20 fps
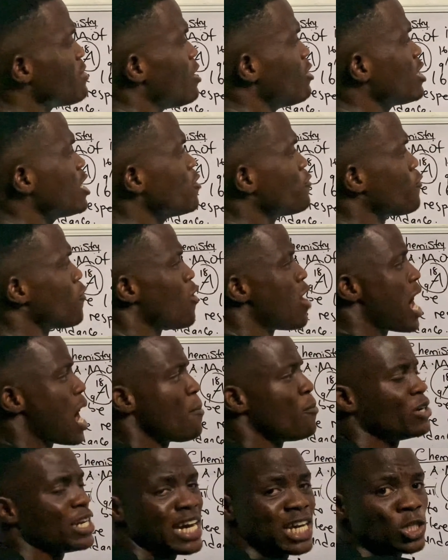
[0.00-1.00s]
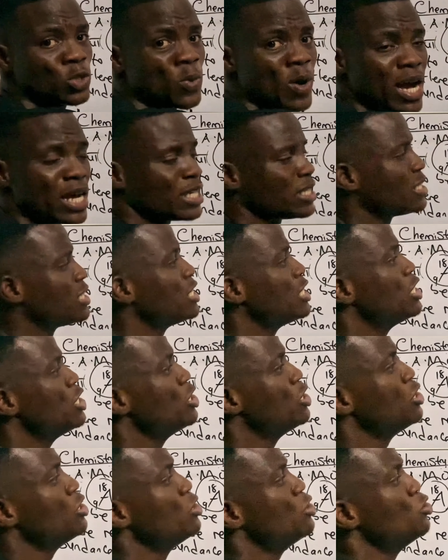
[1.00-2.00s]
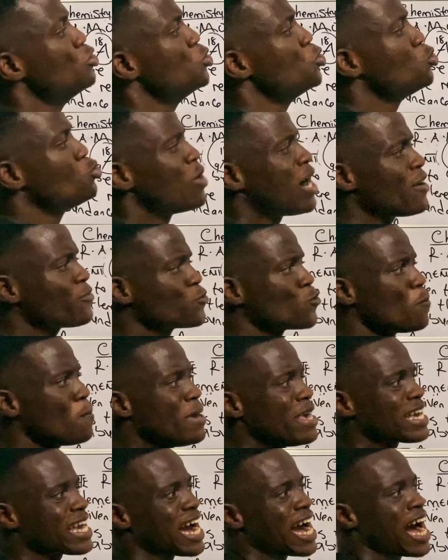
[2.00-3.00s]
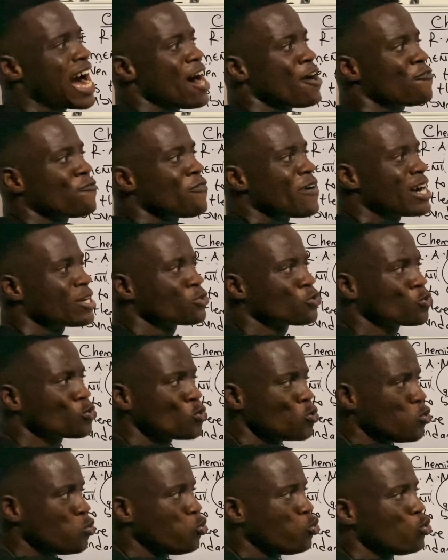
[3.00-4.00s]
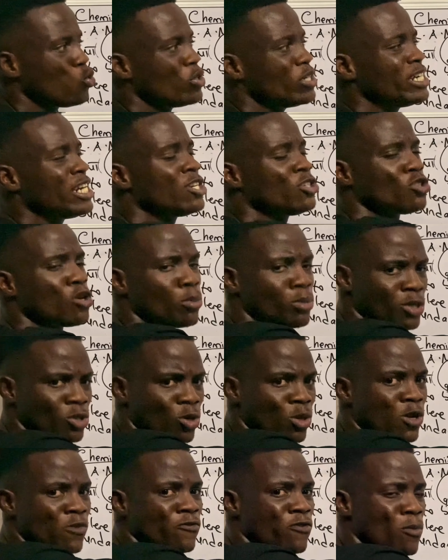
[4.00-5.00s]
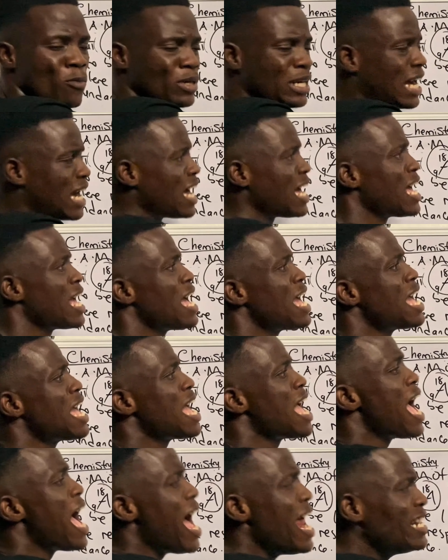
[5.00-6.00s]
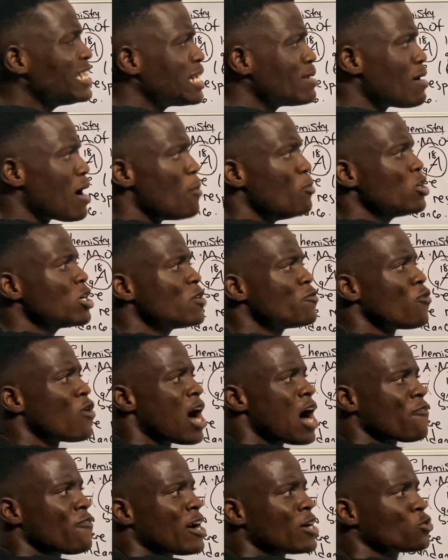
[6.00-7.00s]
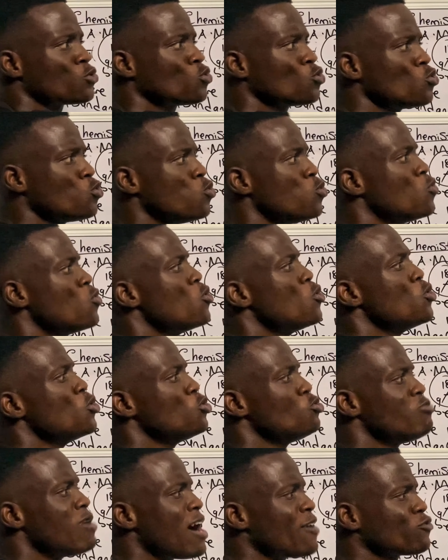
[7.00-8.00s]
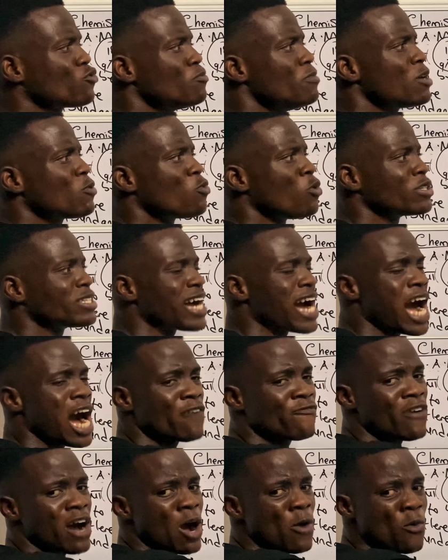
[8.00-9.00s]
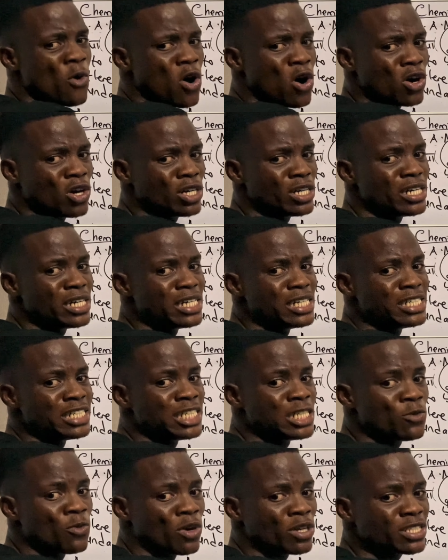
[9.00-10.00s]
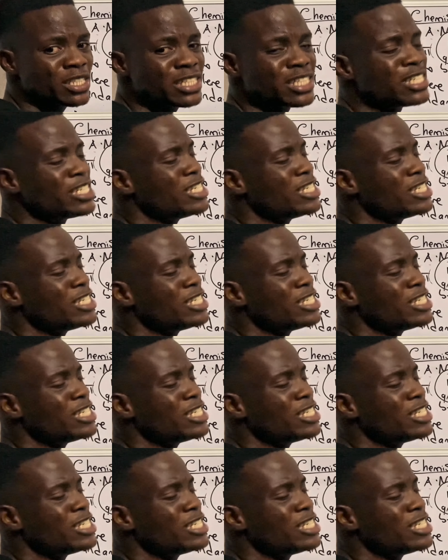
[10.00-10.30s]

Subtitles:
you are looking for abundance 1, you have to make alpha 2 the subject of the formula. Anytime I'm looking for alpha 2, you have to make what? Alpha 1 the what?